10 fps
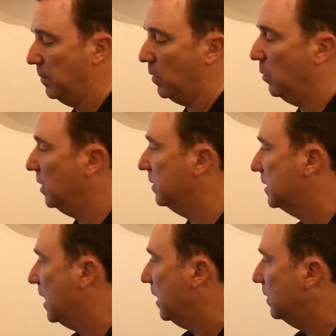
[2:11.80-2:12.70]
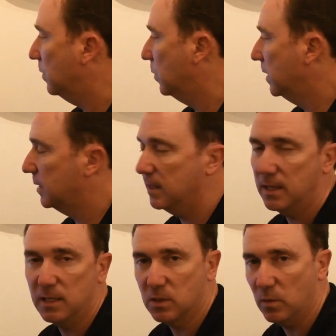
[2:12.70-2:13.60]
But one of the
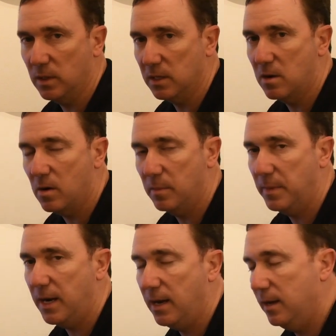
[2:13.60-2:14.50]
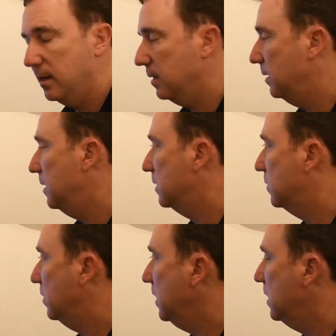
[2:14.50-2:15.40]
things that really caught my eye in his
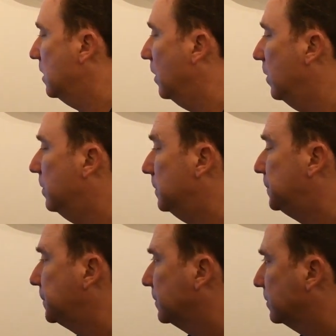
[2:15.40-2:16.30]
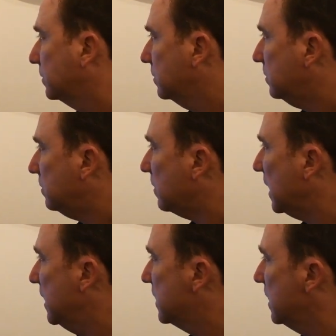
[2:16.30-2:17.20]
video
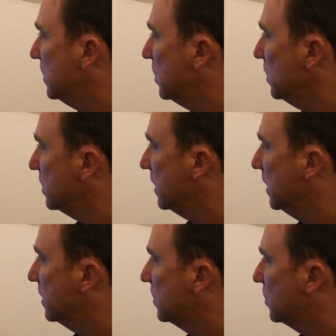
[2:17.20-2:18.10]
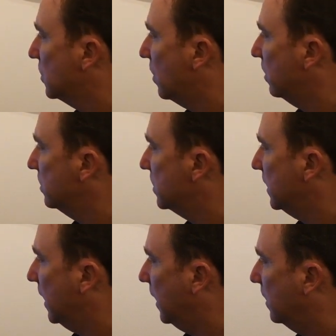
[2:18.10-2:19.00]
is he's using this
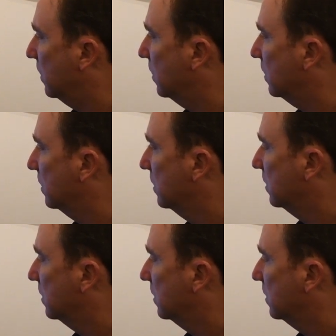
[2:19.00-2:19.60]
charging handle.